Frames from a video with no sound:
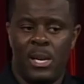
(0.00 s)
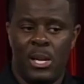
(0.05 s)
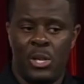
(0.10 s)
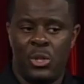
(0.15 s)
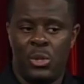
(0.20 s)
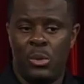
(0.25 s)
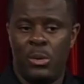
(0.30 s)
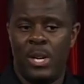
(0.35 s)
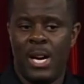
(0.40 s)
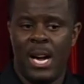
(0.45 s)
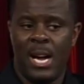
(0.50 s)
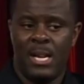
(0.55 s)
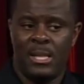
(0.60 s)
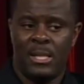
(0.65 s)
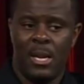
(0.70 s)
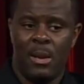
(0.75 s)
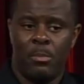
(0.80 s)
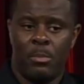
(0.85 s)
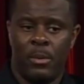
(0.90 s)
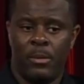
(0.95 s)
that you guys
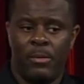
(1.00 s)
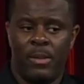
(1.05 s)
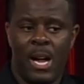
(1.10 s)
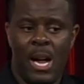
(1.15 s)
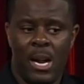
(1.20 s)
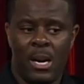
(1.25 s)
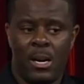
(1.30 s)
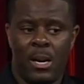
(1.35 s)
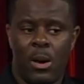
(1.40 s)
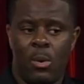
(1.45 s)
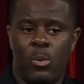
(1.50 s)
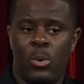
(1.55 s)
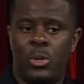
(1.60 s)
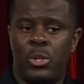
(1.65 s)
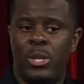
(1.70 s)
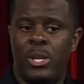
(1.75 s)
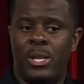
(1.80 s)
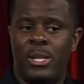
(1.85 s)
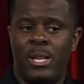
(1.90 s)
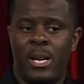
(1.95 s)
have provided, I want
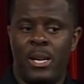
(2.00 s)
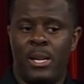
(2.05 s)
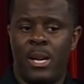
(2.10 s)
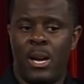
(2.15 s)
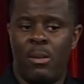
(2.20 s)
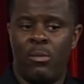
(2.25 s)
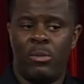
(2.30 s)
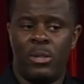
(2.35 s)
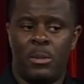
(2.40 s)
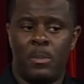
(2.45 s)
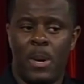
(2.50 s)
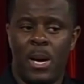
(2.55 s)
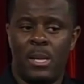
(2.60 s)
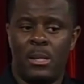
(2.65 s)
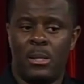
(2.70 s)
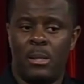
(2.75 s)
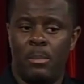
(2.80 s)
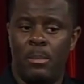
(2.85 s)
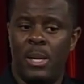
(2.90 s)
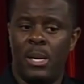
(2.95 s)
you to take that
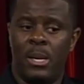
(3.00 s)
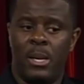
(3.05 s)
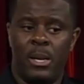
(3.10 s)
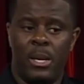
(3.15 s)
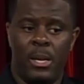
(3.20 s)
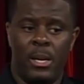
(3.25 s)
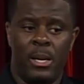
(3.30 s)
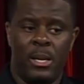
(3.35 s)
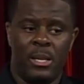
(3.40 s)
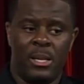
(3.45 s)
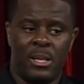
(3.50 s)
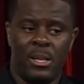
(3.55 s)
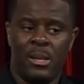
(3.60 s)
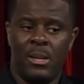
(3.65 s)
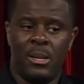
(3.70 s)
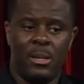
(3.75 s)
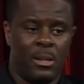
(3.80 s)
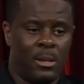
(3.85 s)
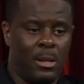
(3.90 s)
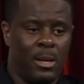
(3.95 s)
responsibility
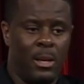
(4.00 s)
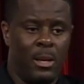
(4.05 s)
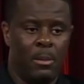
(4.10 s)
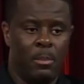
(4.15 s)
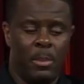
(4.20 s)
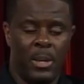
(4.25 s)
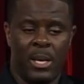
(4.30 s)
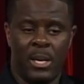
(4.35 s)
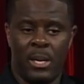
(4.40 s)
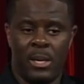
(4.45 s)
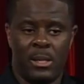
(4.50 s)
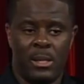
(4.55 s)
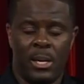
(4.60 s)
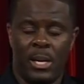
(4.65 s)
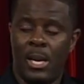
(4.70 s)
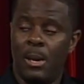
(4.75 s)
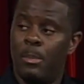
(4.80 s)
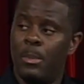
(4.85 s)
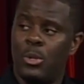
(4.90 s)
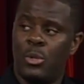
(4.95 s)
seriously because the
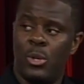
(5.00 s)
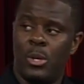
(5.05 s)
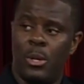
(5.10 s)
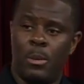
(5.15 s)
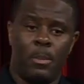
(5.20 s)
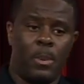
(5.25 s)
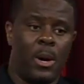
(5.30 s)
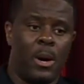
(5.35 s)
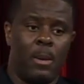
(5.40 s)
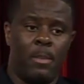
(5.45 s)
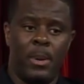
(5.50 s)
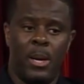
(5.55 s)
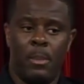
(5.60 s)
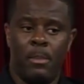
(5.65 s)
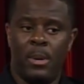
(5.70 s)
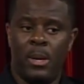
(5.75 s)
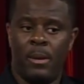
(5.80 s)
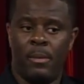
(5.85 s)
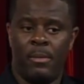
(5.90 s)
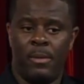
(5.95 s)
chemistry department
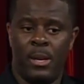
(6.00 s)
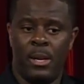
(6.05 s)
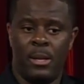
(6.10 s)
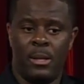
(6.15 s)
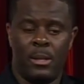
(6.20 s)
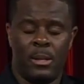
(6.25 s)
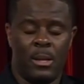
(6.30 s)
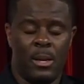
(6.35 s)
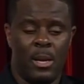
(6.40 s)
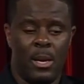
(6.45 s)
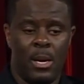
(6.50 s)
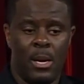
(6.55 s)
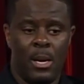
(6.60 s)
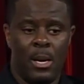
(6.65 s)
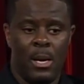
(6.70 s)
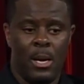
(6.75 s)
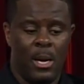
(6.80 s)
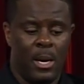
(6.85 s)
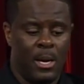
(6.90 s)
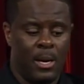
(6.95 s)
benefits,
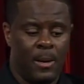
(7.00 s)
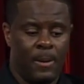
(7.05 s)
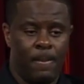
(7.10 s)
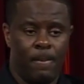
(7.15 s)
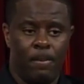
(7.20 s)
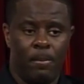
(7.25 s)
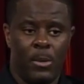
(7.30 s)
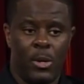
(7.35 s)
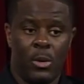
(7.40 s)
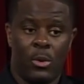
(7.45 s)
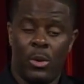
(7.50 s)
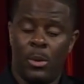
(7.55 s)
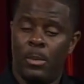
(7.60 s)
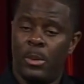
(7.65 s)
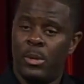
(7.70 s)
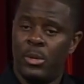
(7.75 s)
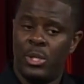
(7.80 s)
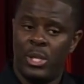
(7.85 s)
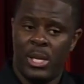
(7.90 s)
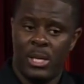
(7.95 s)
um, the
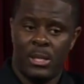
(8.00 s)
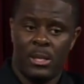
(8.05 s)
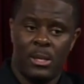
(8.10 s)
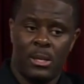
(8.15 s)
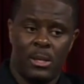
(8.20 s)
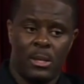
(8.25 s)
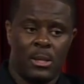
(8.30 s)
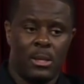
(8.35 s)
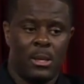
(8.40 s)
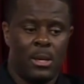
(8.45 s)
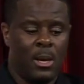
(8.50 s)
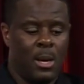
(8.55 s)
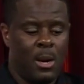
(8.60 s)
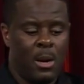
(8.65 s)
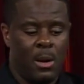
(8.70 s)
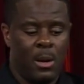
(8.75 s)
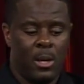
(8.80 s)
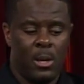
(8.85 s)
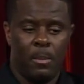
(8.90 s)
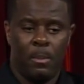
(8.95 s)
criminal justice
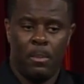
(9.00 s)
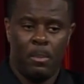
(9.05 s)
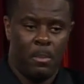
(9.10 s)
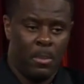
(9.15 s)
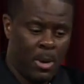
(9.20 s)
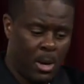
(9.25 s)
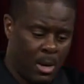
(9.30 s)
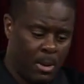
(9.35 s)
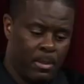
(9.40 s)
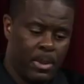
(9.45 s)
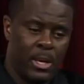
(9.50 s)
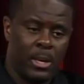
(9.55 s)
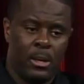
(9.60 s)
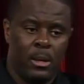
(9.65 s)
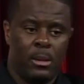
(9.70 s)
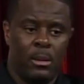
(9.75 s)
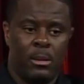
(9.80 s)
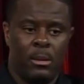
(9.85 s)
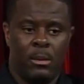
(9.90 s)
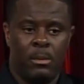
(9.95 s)
department
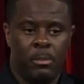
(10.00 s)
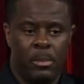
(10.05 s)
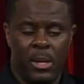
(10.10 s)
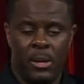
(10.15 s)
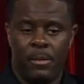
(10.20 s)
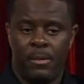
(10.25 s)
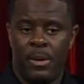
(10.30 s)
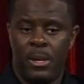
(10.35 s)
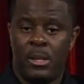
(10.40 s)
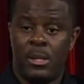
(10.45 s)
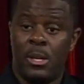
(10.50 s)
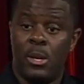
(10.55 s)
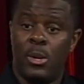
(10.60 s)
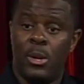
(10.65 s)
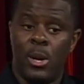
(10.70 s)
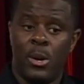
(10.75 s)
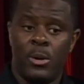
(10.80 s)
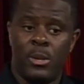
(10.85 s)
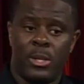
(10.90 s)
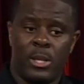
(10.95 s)
benefits, the
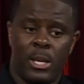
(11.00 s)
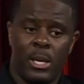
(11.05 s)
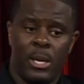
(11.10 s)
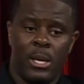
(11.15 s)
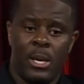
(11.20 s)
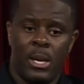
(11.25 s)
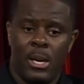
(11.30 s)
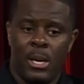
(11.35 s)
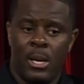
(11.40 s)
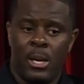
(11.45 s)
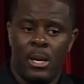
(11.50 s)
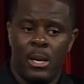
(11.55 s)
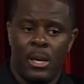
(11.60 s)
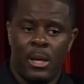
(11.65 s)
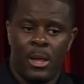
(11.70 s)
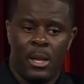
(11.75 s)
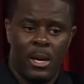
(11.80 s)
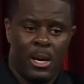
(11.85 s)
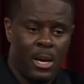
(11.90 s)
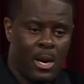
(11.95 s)
nursing,
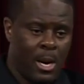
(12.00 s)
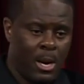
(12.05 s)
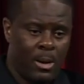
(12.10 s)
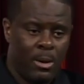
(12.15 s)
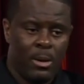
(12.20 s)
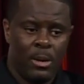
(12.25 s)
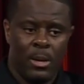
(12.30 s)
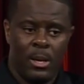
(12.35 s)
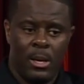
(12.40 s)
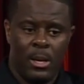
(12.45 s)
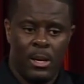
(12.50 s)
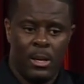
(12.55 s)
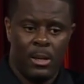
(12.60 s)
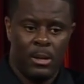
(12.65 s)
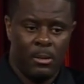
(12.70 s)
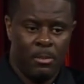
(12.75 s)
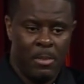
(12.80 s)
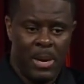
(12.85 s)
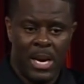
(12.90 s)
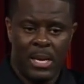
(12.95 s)
theater,
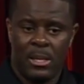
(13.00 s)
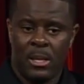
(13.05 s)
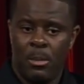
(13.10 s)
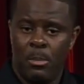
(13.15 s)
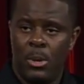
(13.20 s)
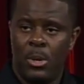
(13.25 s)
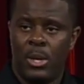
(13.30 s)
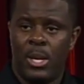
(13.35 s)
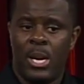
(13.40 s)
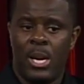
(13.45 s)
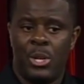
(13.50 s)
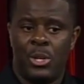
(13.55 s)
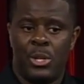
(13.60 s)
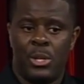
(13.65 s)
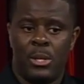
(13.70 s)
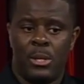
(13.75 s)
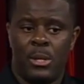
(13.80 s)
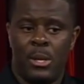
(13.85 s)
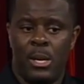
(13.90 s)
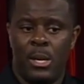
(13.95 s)
mass
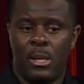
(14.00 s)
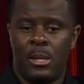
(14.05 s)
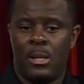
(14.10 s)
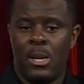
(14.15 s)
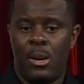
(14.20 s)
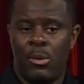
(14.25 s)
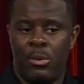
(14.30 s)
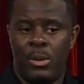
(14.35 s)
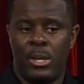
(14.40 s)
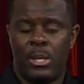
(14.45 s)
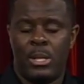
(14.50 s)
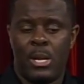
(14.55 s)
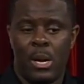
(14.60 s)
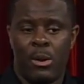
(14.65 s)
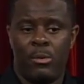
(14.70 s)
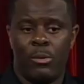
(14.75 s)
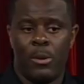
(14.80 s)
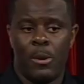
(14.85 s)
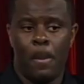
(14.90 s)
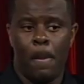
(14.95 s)
communications, et cetera, et
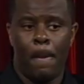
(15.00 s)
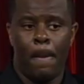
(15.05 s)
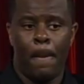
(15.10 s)
cetera.